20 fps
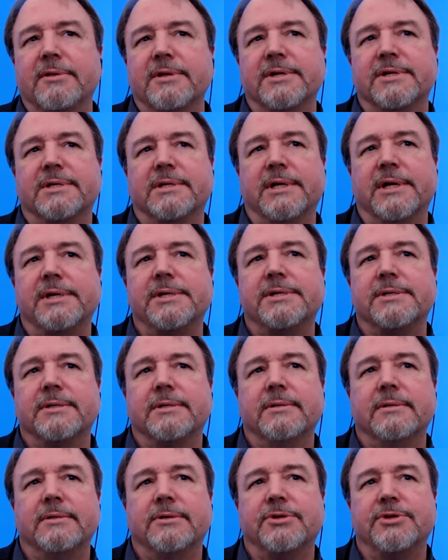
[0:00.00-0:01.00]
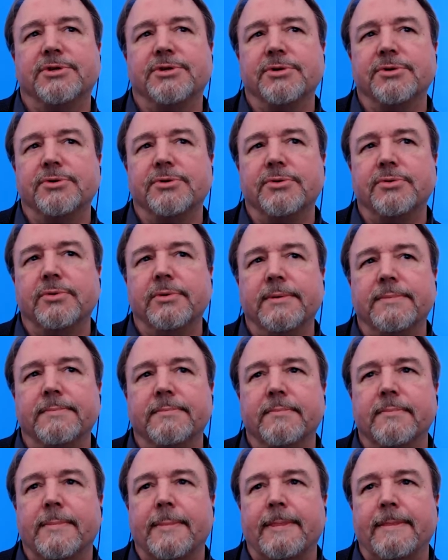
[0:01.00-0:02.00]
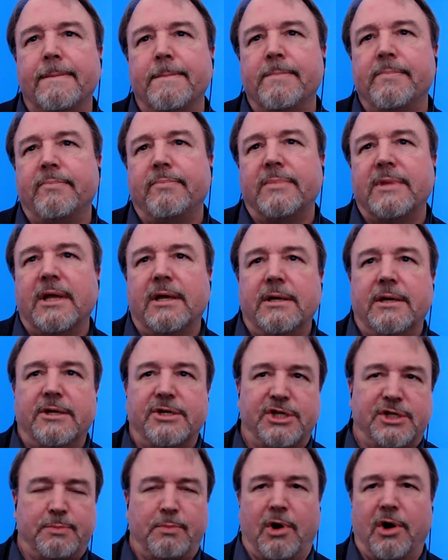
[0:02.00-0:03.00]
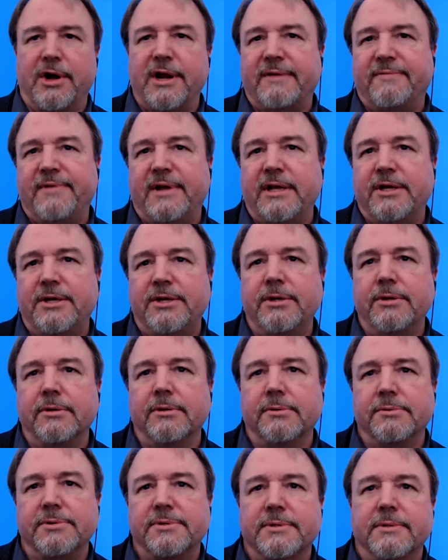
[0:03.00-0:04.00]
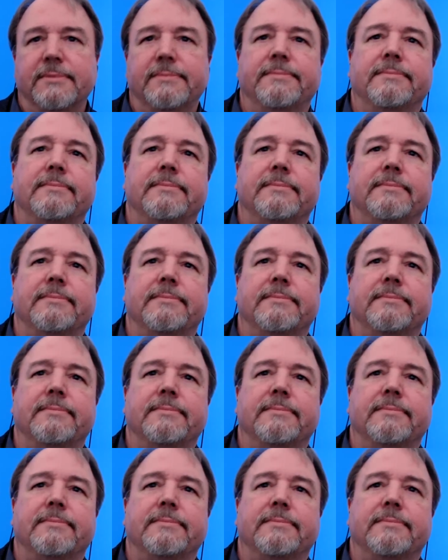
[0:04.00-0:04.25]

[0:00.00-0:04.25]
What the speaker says: this list to Smart FAQs.